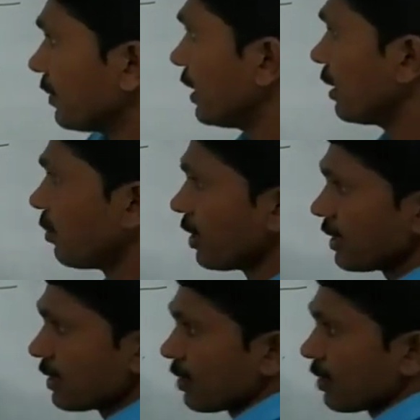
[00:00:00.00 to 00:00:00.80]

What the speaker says: Third point is